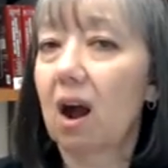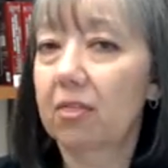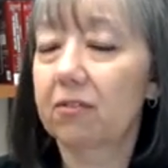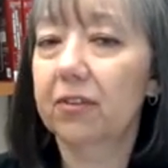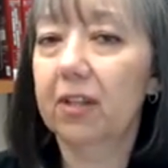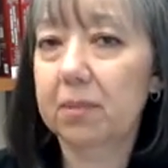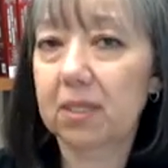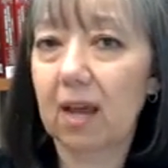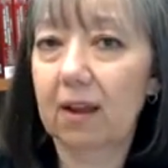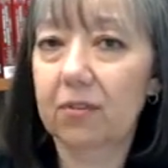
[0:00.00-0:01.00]
On the flip
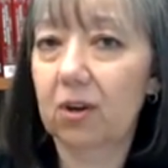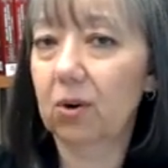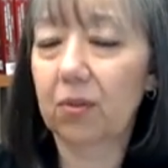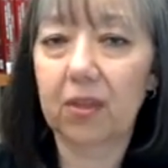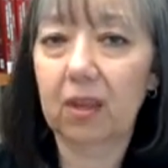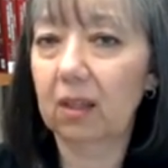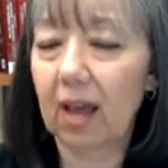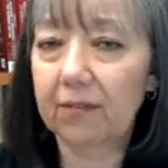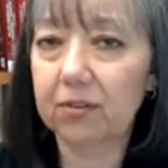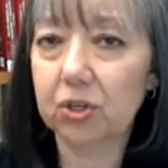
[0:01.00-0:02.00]
side, though, the
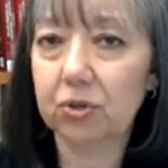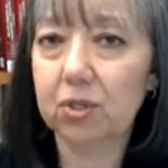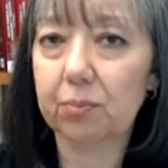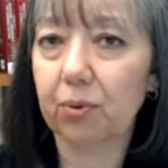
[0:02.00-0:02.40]
life insurance